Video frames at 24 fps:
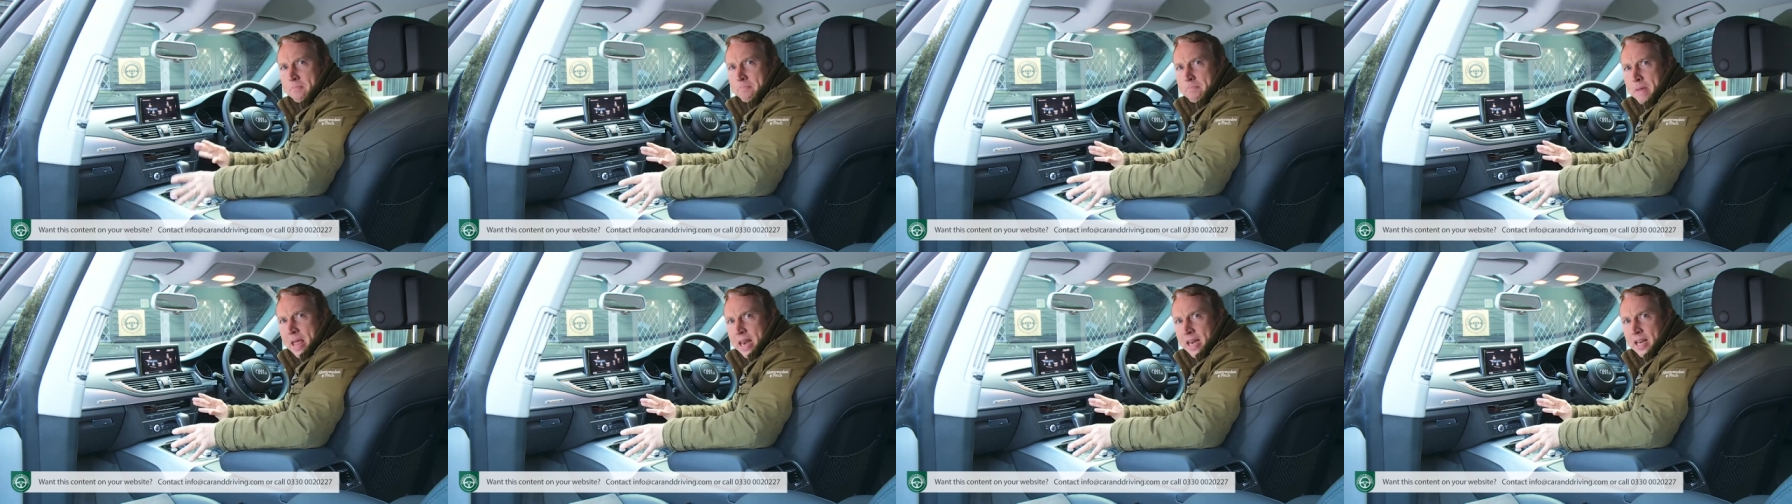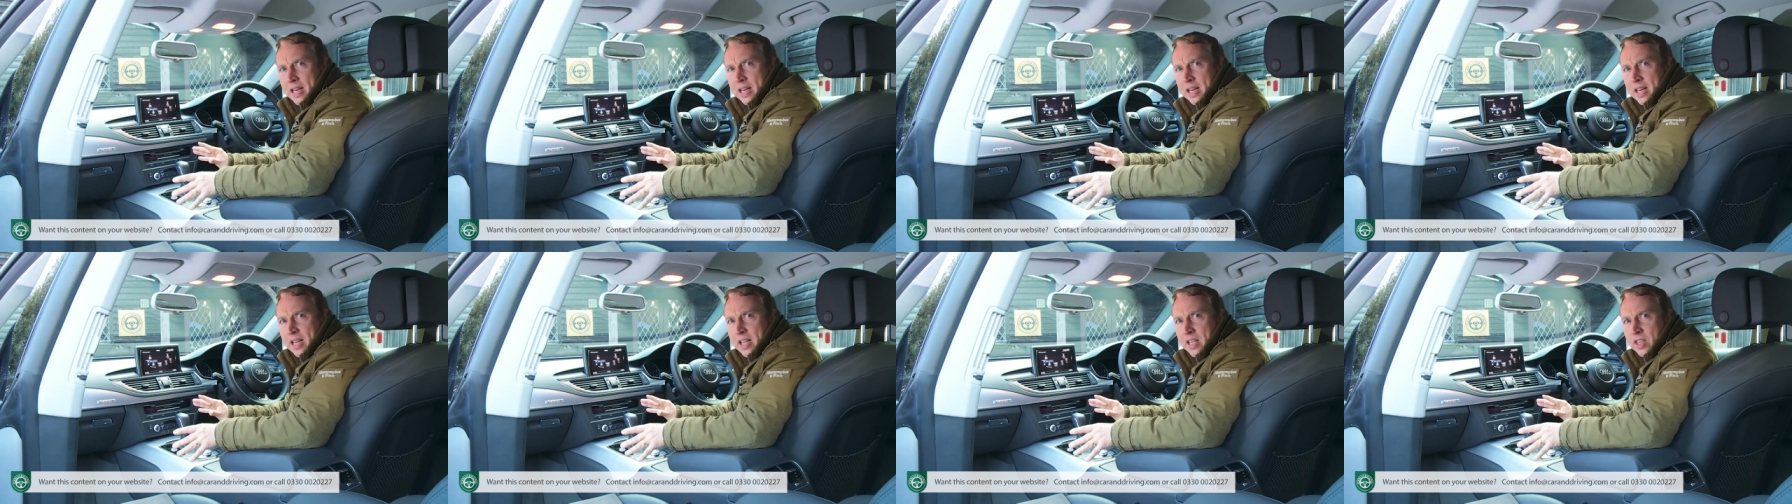
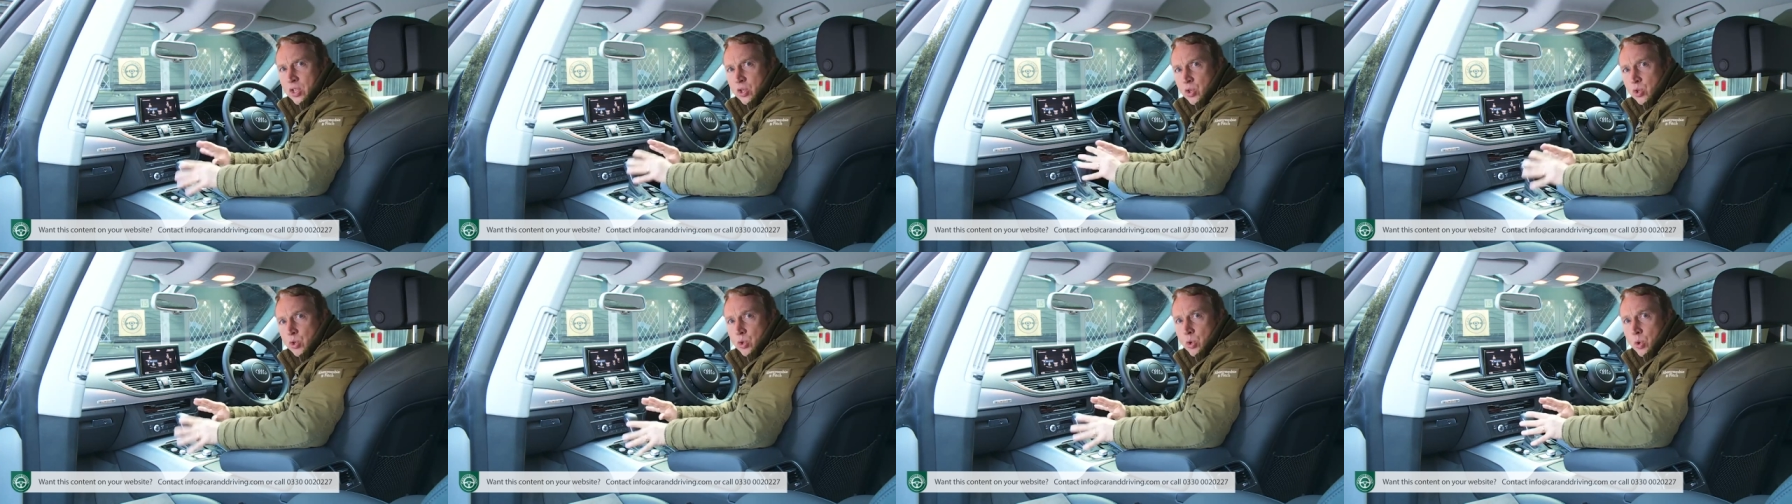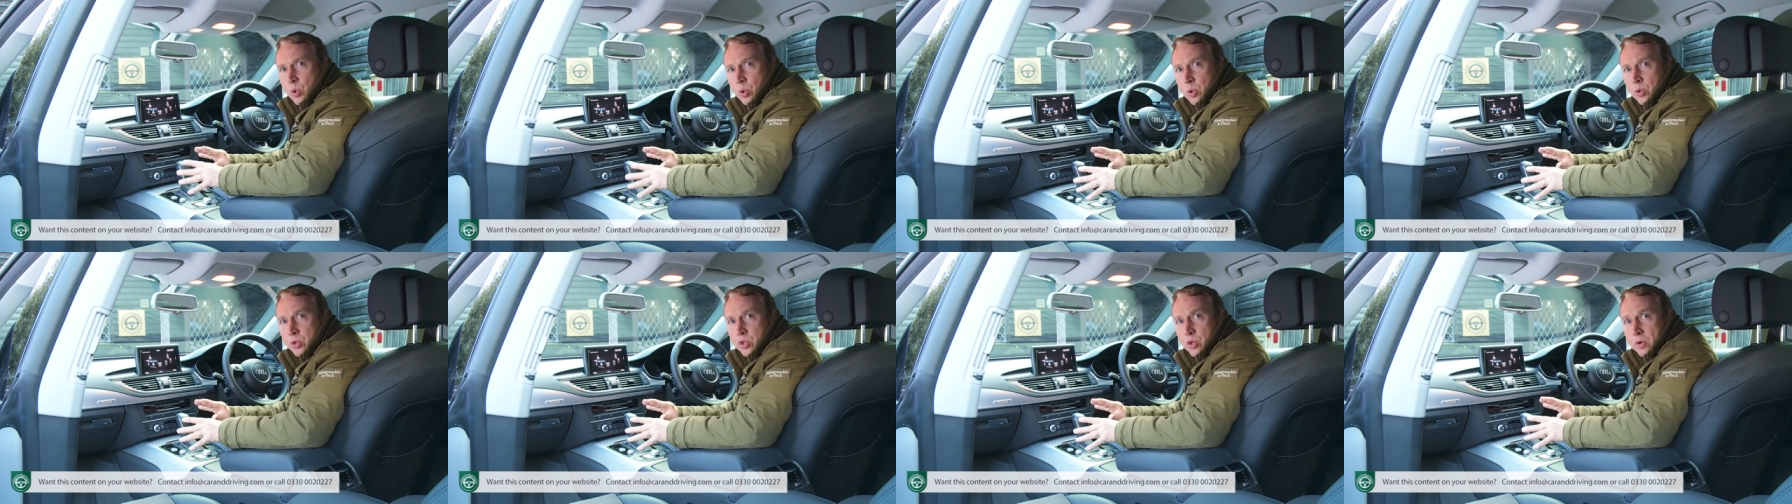Bentley that
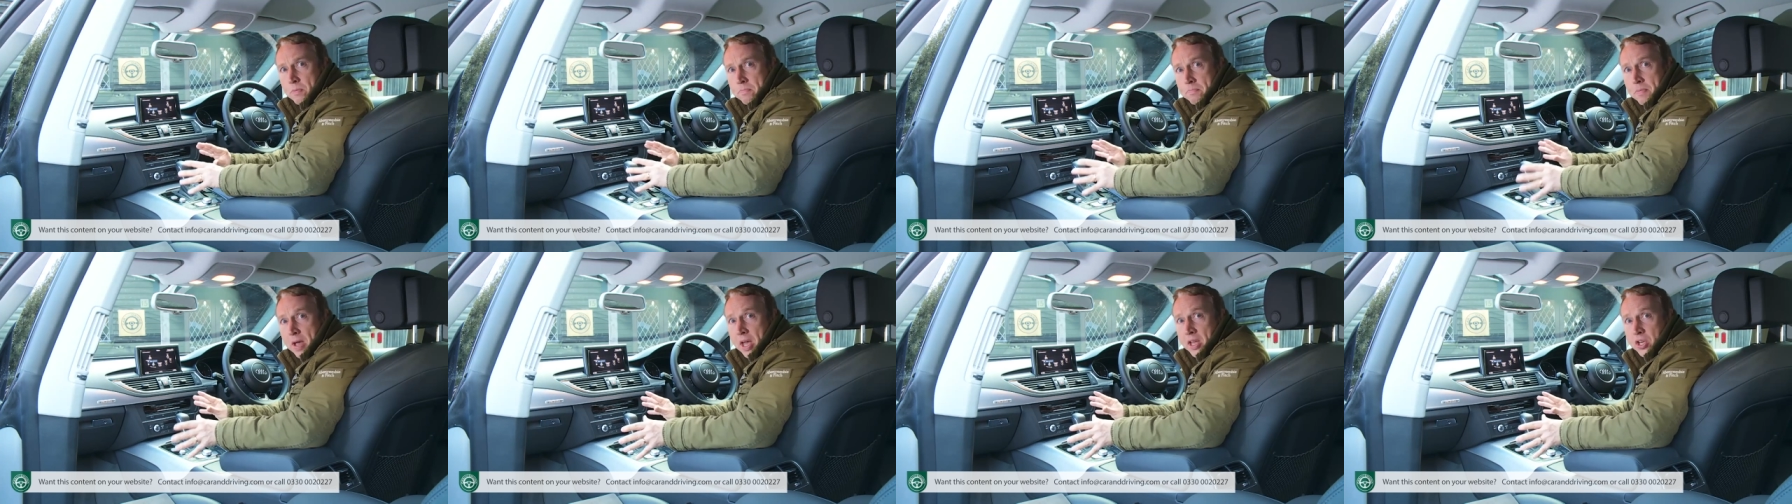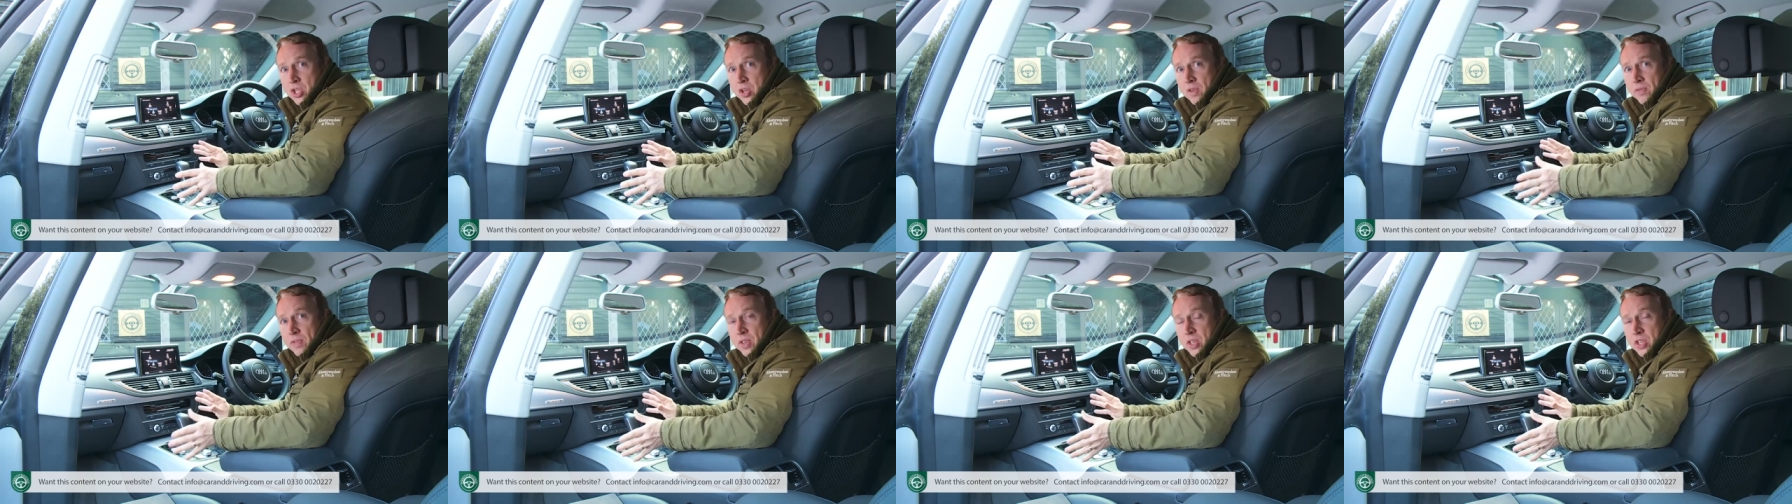draws on
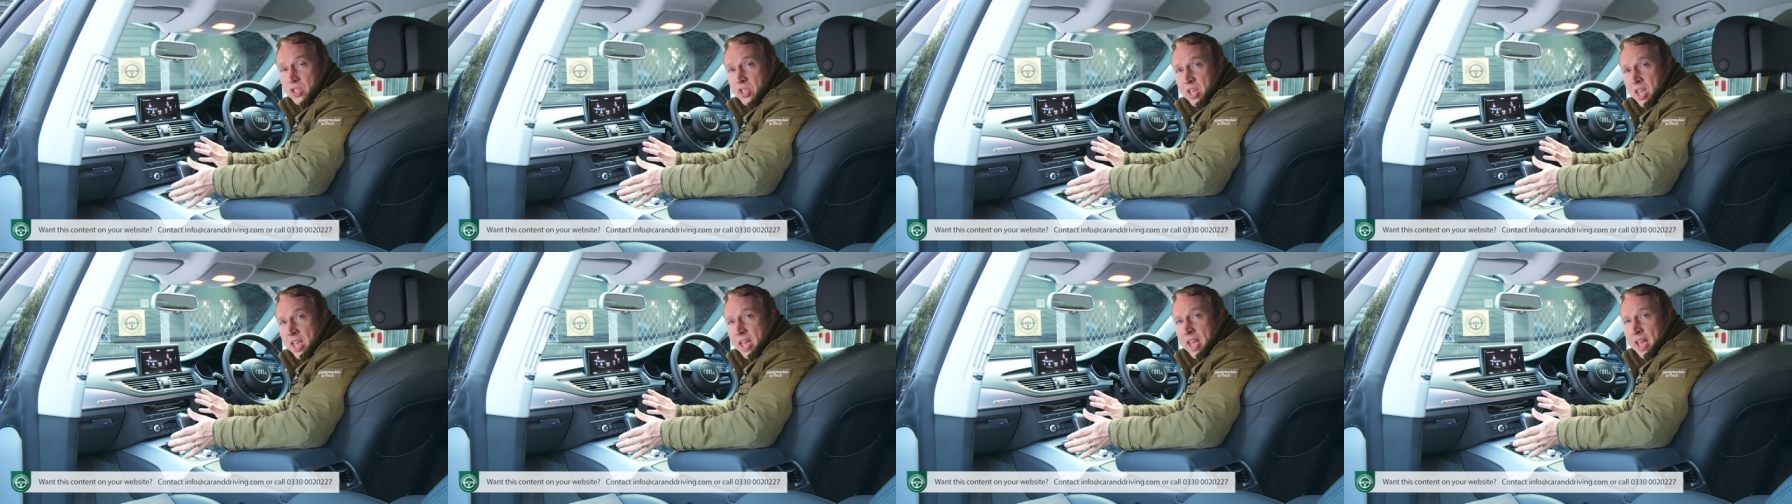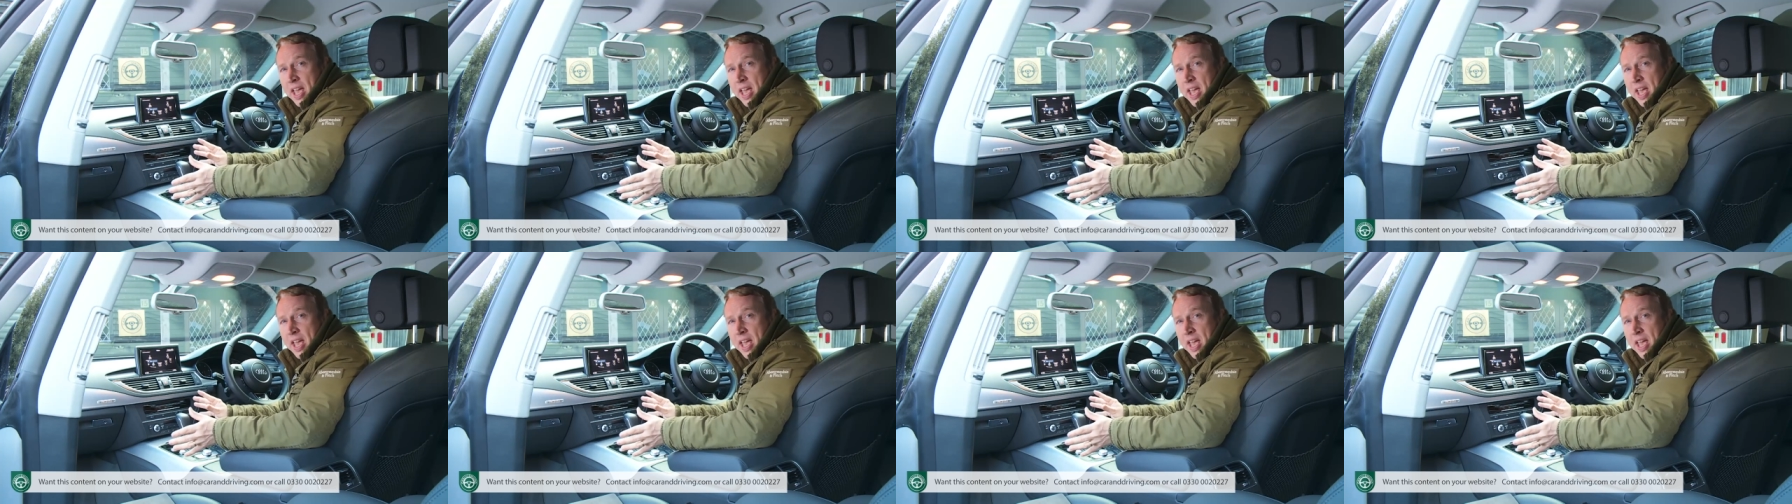much of this